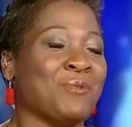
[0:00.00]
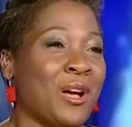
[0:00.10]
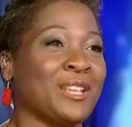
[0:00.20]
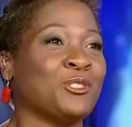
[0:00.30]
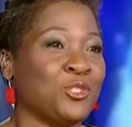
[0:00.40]
can
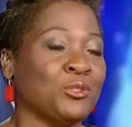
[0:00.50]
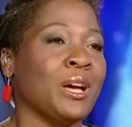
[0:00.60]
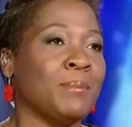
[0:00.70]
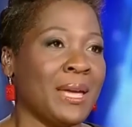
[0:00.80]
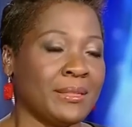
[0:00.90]
walk and chew
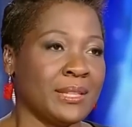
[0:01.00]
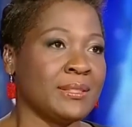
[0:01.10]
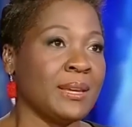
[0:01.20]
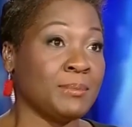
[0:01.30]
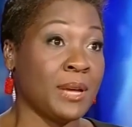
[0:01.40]
gum at the
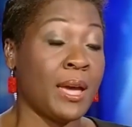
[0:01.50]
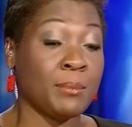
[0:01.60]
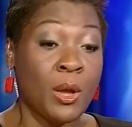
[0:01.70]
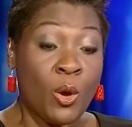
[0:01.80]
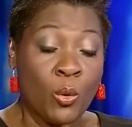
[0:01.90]
same
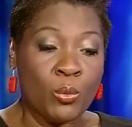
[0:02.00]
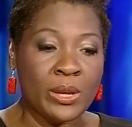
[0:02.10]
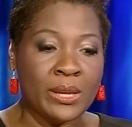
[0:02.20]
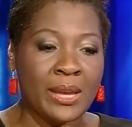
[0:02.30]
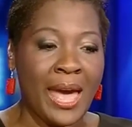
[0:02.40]
time
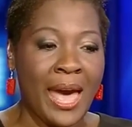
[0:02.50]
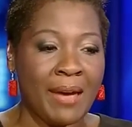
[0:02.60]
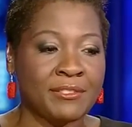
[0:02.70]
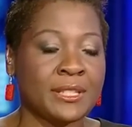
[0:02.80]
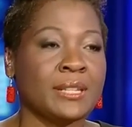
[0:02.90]
we
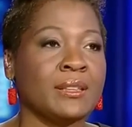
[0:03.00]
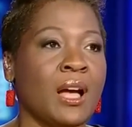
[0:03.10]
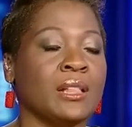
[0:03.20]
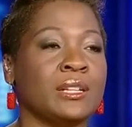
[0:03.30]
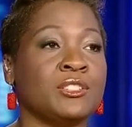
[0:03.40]
have to
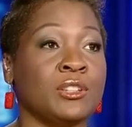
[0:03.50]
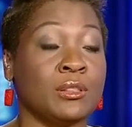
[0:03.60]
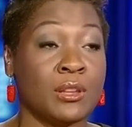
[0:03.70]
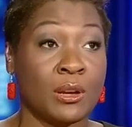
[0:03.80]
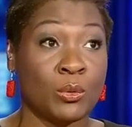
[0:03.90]
acknowledge
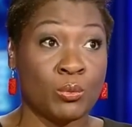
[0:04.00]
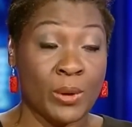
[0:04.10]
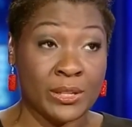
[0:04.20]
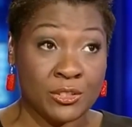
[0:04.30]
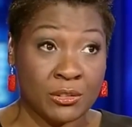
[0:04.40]
the
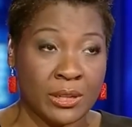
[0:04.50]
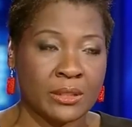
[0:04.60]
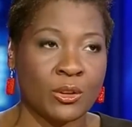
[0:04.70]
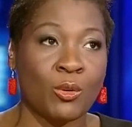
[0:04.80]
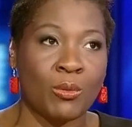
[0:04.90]
racial
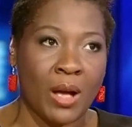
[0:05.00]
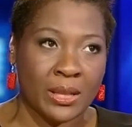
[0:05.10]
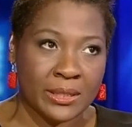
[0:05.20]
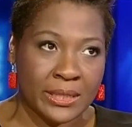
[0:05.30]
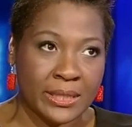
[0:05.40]

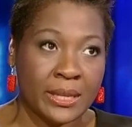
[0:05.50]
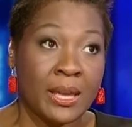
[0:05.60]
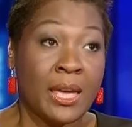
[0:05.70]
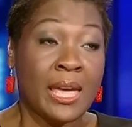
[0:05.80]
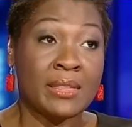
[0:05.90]
inequality
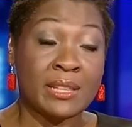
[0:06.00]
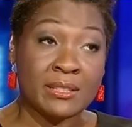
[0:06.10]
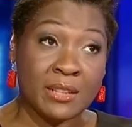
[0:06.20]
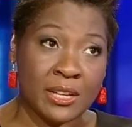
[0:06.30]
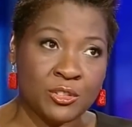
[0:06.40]
in
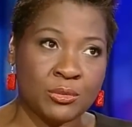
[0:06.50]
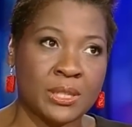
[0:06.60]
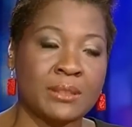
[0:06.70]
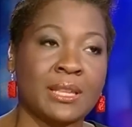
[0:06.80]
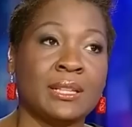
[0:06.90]
this
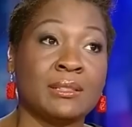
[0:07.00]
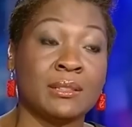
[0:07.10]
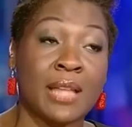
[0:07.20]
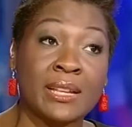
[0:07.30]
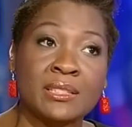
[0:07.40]
country that has
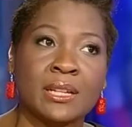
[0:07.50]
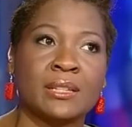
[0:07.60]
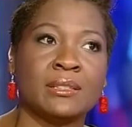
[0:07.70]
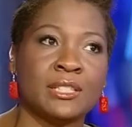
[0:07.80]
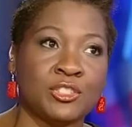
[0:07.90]
led to
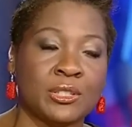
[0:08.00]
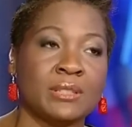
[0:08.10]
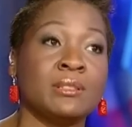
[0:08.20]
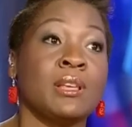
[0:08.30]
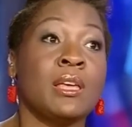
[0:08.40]

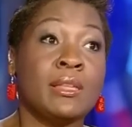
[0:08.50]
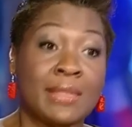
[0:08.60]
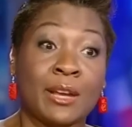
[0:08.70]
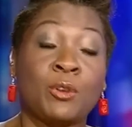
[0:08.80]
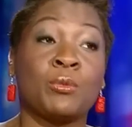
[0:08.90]
conditions
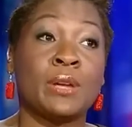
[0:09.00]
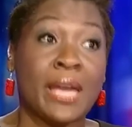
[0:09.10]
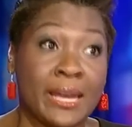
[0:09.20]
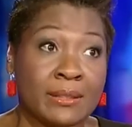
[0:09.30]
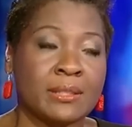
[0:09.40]
that
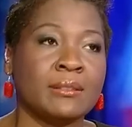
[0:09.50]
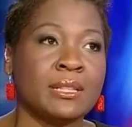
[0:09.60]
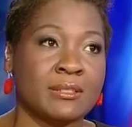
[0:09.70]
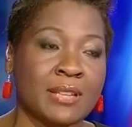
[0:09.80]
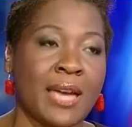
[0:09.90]
create
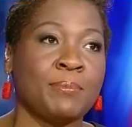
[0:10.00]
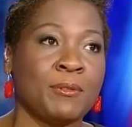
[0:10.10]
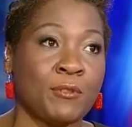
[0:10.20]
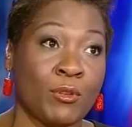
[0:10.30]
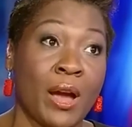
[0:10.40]
this type
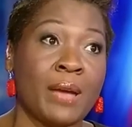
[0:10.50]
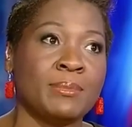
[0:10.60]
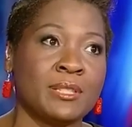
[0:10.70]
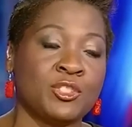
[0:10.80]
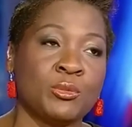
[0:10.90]
of crime
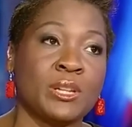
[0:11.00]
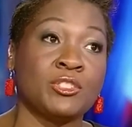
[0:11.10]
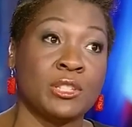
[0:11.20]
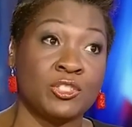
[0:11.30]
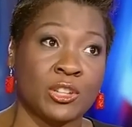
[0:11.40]

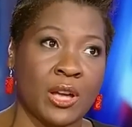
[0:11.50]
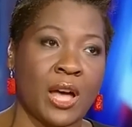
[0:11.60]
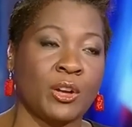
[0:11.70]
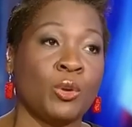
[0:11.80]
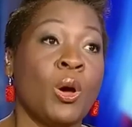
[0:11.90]
situation in
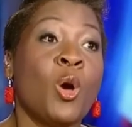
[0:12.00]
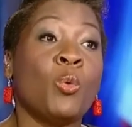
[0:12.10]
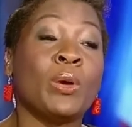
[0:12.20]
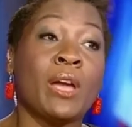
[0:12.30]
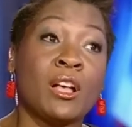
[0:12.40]
Chicago. I'm,
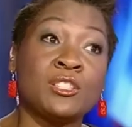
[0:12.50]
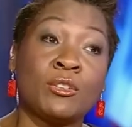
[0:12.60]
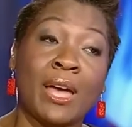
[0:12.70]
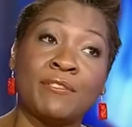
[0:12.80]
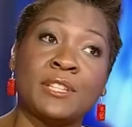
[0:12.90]
I'm, we
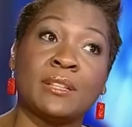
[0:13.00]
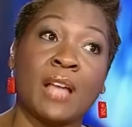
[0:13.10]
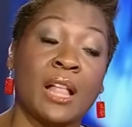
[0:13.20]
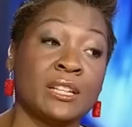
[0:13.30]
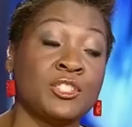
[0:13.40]
also have to
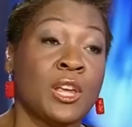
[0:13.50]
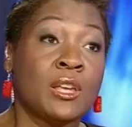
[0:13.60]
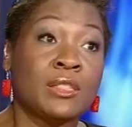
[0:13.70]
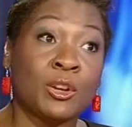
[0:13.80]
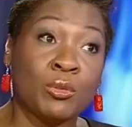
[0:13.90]
acknowledge
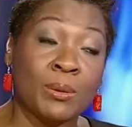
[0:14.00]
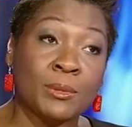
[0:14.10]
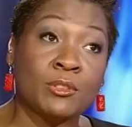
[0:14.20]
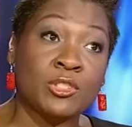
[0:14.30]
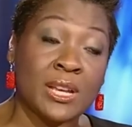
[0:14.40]
the
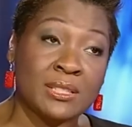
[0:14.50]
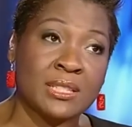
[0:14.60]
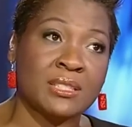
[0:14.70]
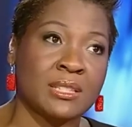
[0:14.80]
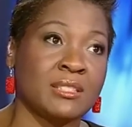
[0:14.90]
criminal
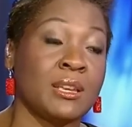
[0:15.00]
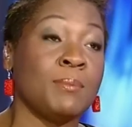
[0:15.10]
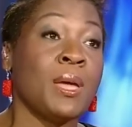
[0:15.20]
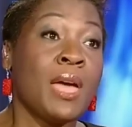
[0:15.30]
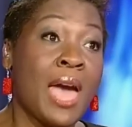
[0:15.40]
justice
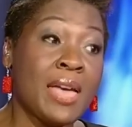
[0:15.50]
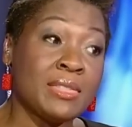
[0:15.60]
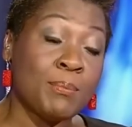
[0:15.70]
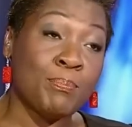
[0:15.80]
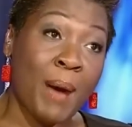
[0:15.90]
system
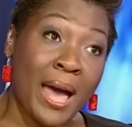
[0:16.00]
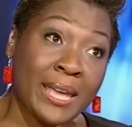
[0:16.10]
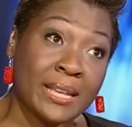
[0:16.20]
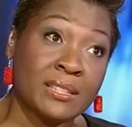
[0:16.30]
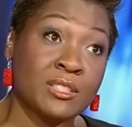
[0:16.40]
and the
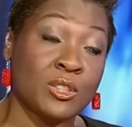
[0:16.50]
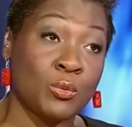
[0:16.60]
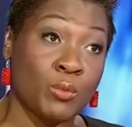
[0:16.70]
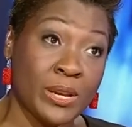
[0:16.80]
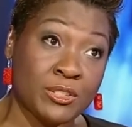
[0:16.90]
bias, the
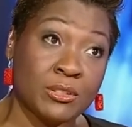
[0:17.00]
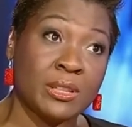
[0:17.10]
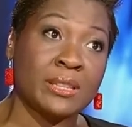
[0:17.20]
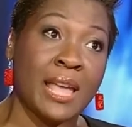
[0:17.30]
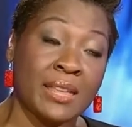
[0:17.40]

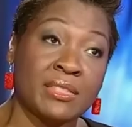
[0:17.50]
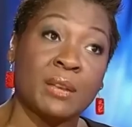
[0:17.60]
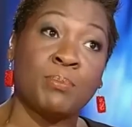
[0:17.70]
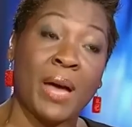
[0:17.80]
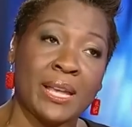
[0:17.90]
racial and
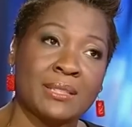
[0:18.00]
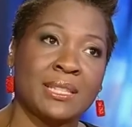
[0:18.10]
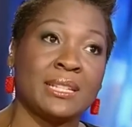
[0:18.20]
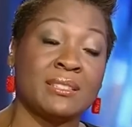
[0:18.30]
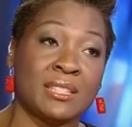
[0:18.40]
ethnic bias
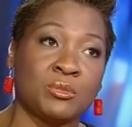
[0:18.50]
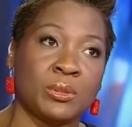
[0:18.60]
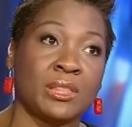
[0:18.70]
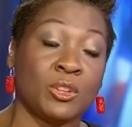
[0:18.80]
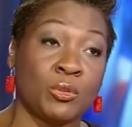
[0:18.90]
that exists
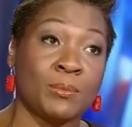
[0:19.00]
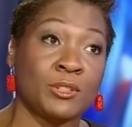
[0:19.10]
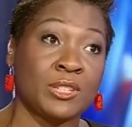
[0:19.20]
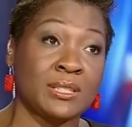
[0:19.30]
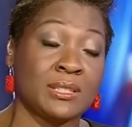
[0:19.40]
within the
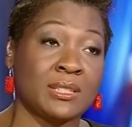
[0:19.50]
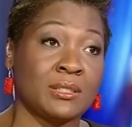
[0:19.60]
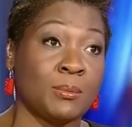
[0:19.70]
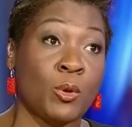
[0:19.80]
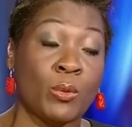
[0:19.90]
criminal justice
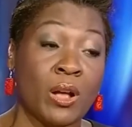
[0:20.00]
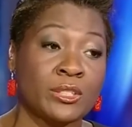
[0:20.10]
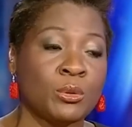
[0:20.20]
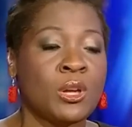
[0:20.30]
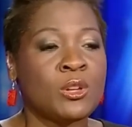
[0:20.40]
system.
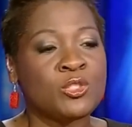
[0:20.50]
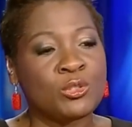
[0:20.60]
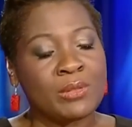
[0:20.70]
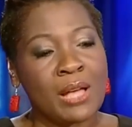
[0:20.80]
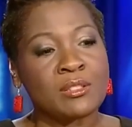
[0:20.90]
Geraldo,
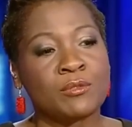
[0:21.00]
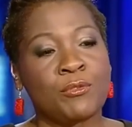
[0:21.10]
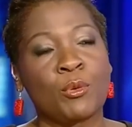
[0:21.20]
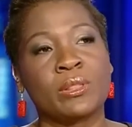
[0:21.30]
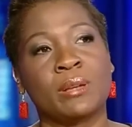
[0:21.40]

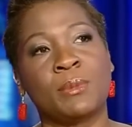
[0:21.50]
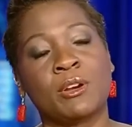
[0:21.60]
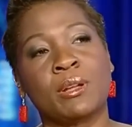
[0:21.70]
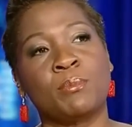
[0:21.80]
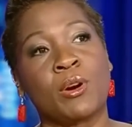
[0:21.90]
2004, the
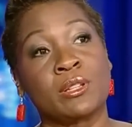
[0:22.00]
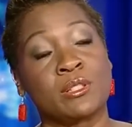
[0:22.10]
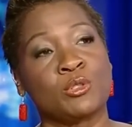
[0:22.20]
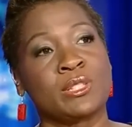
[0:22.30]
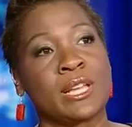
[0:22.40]
American Bar
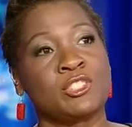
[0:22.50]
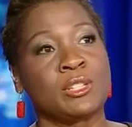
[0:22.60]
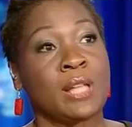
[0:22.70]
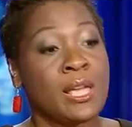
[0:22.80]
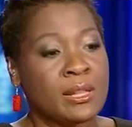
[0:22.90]

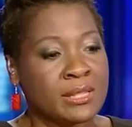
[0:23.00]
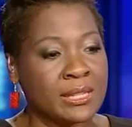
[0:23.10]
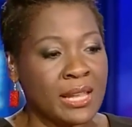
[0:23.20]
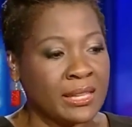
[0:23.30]
Association did